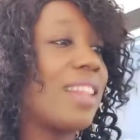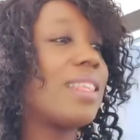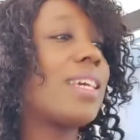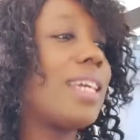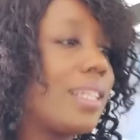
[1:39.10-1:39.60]

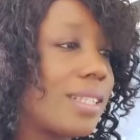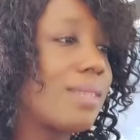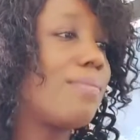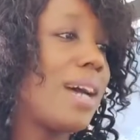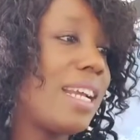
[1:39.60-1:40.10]
the
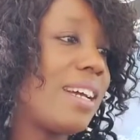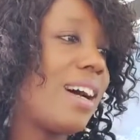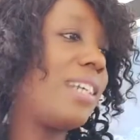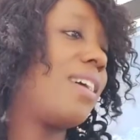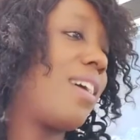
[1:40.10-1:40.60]
guilty man
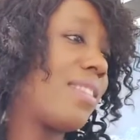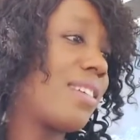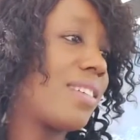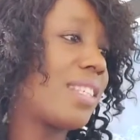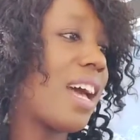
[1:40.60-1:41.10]
and others